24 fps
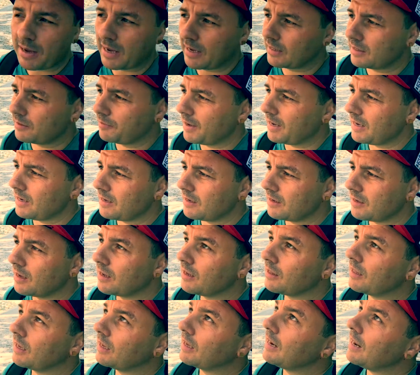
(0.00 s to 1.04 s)
Panc's been
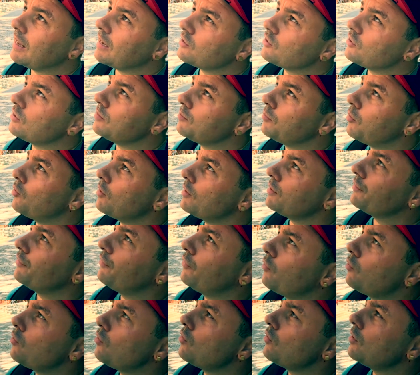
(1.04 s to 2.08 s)
the connection point
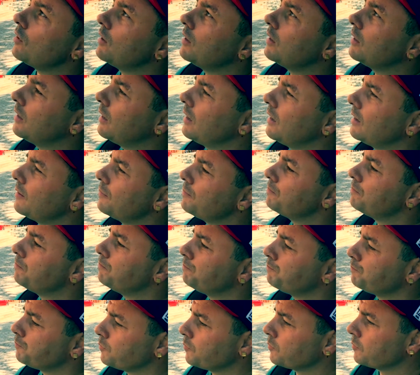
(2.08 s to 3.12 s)
for
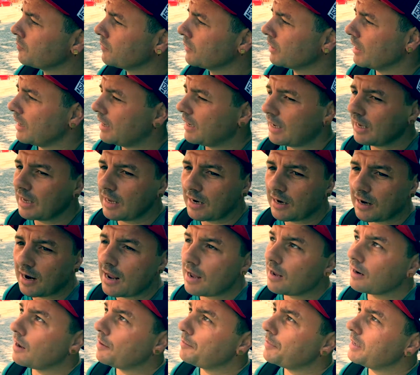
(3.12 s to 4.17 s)
getting in and
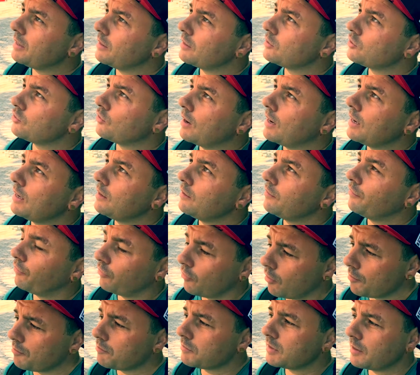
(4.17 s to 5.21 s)
out. I mean, the train
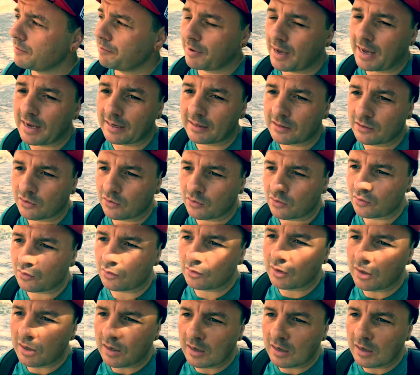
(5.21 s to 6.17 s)
from St Panc to